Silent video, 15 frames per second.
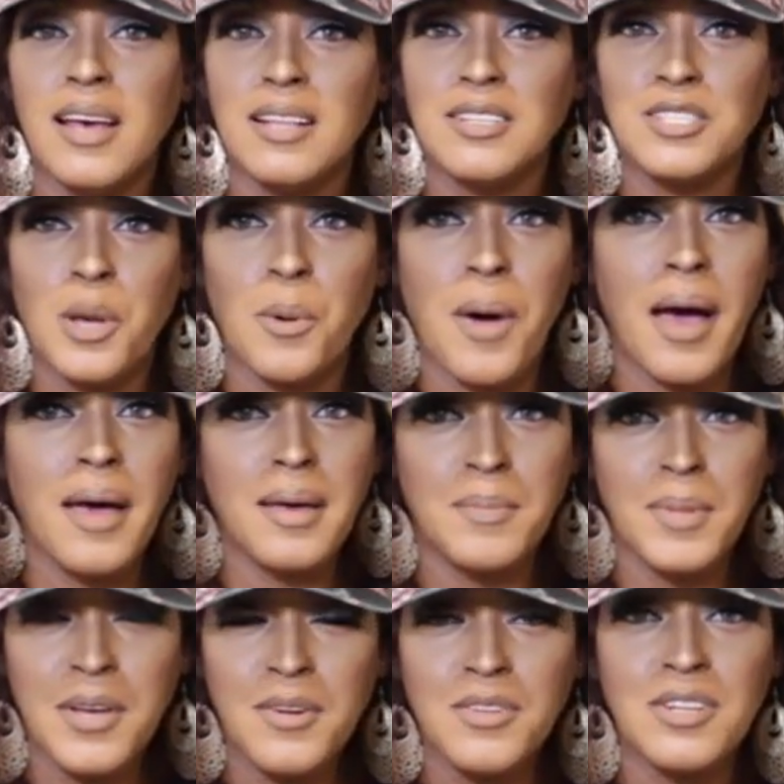And so I
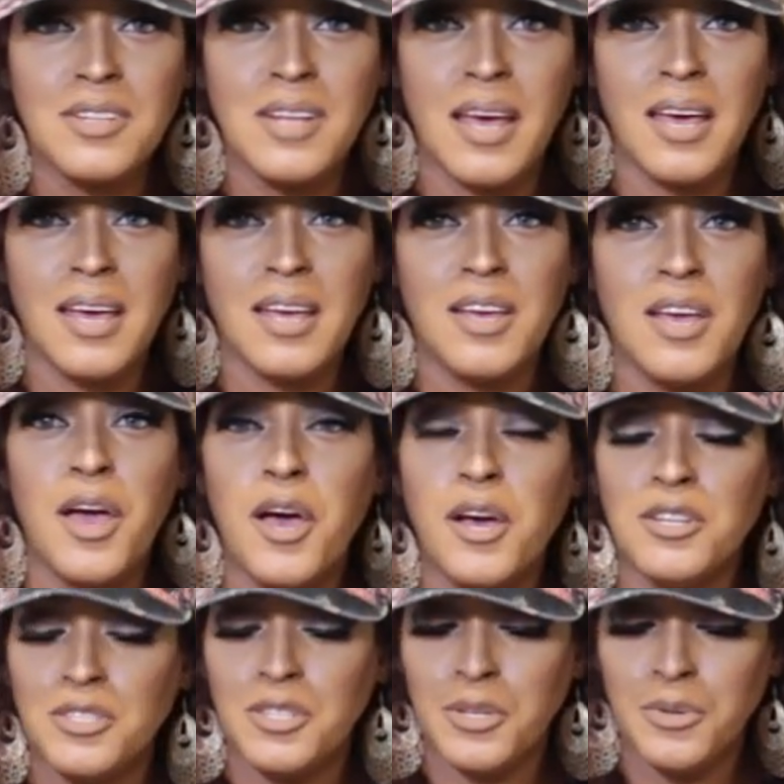am here today
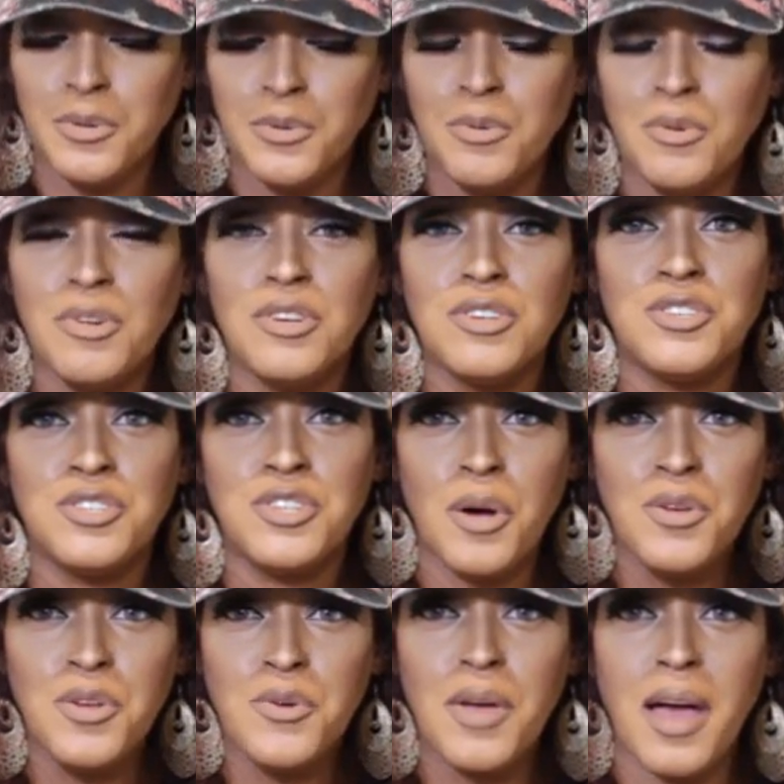to
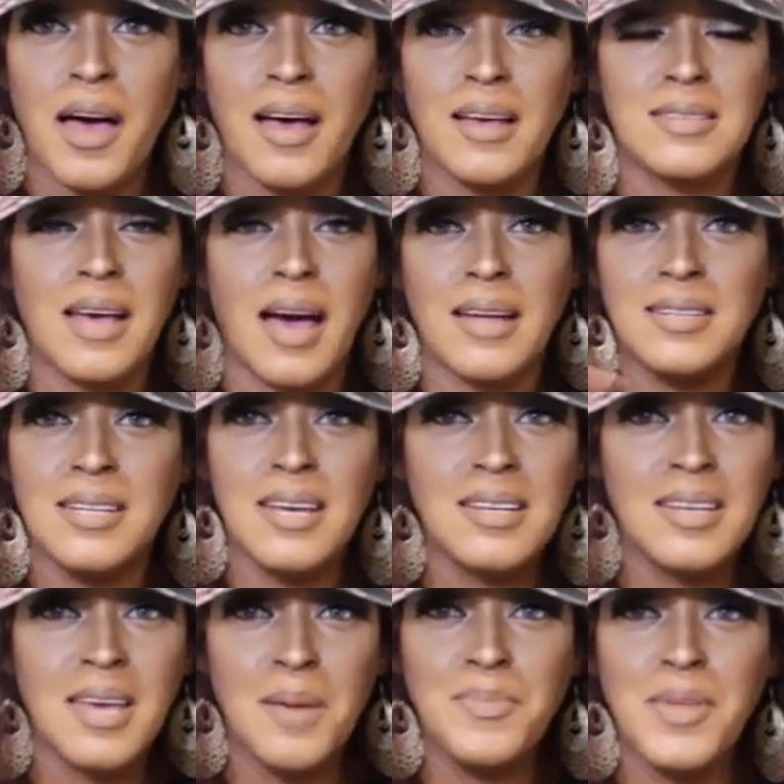show you guys. I
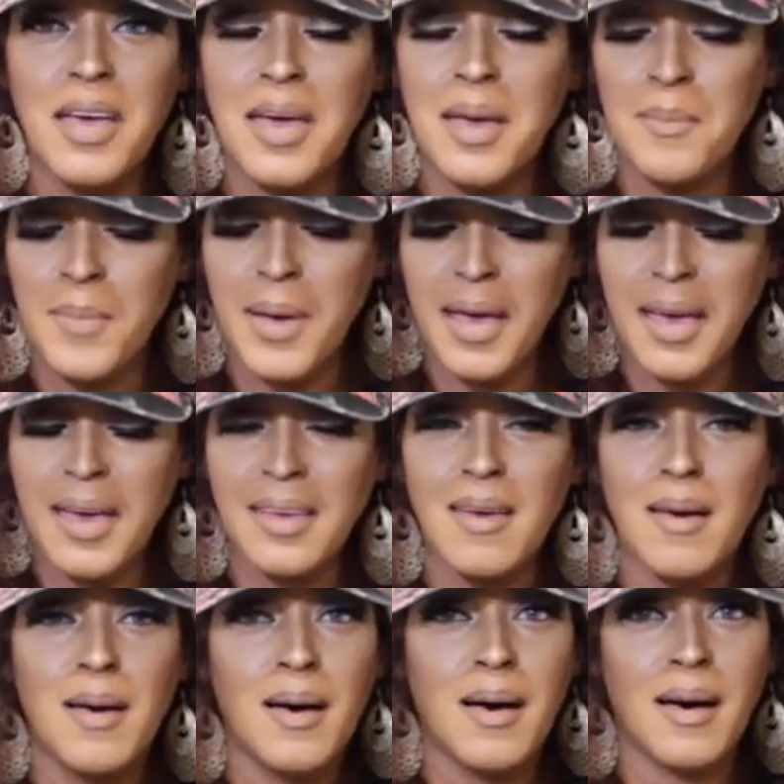did keep the
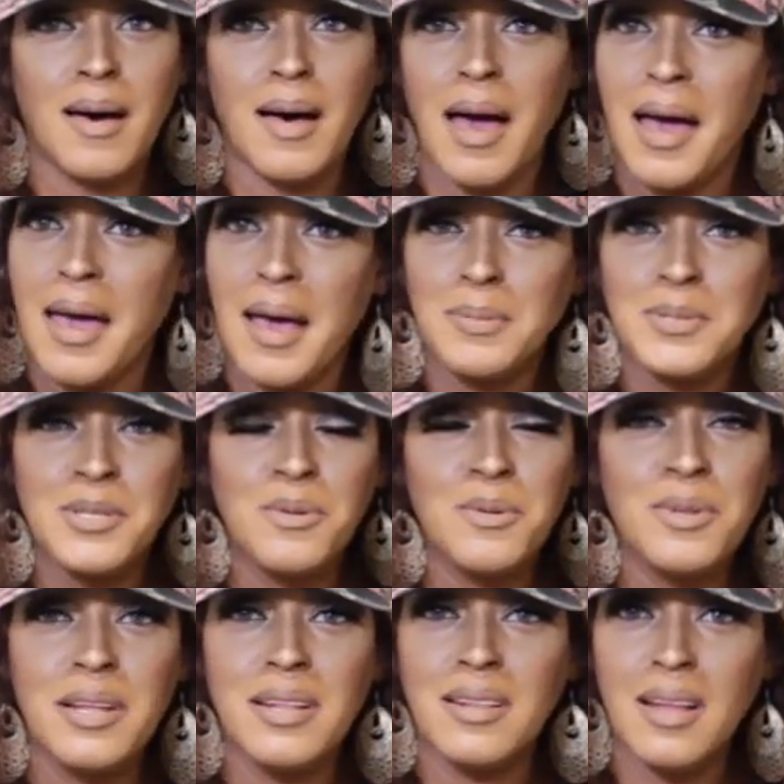handbag. I
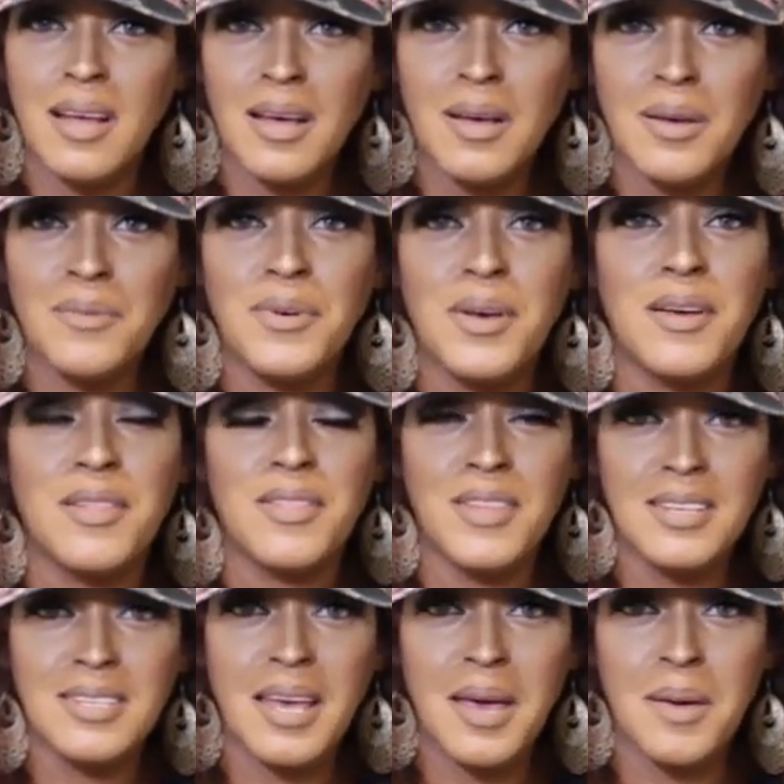absolutely love
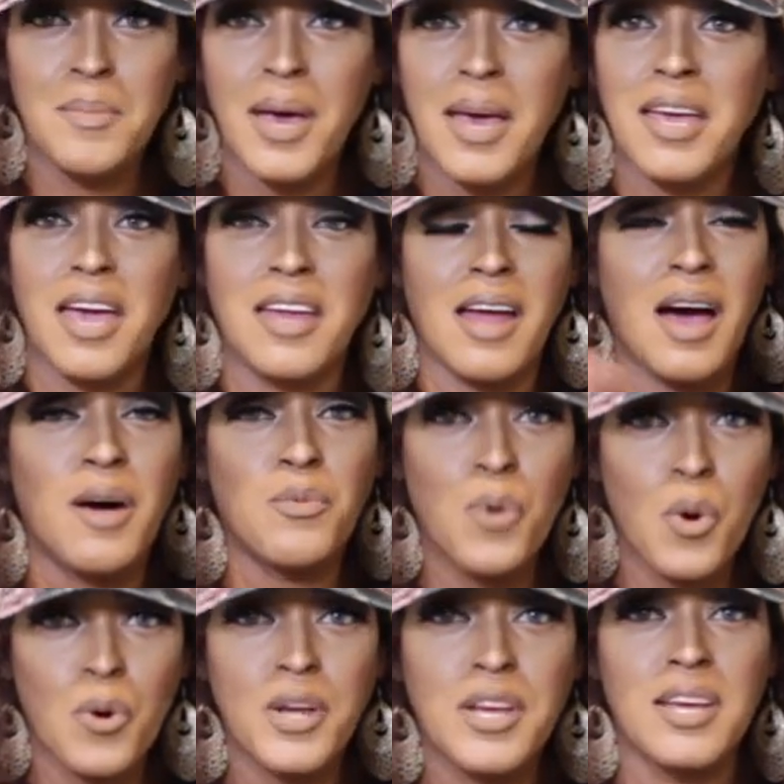this handbag and I
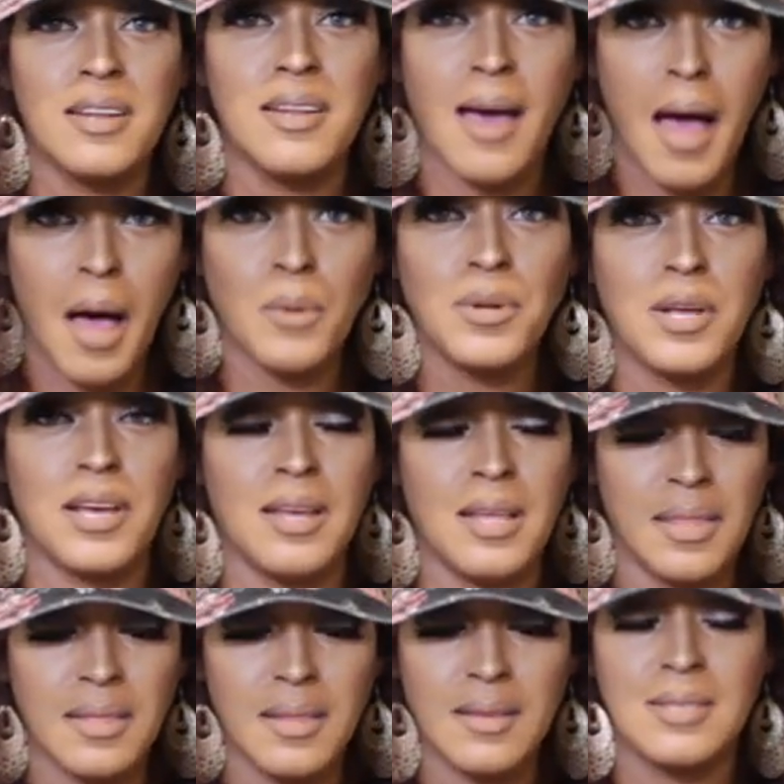wore it out
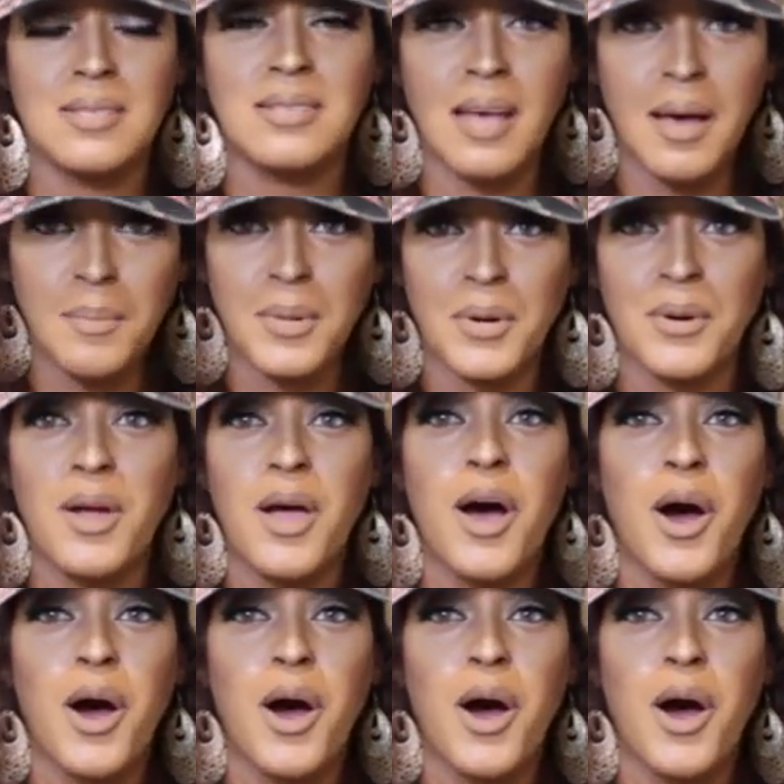in the summer.